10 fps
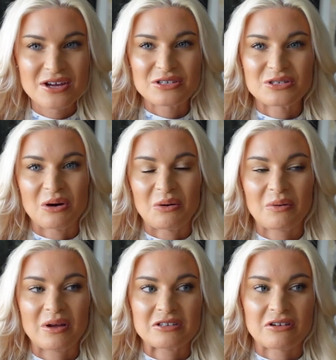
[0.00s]

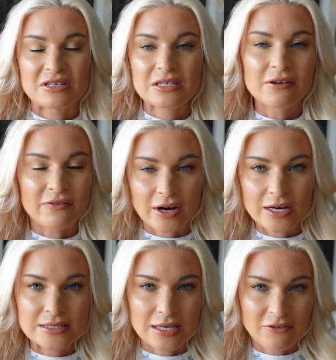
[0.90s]
So it's honestly a
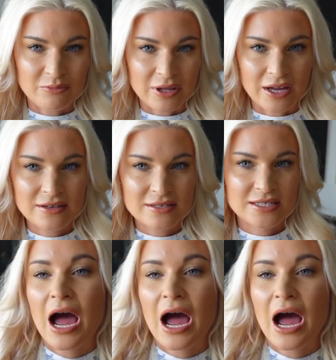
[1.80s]
very safe place.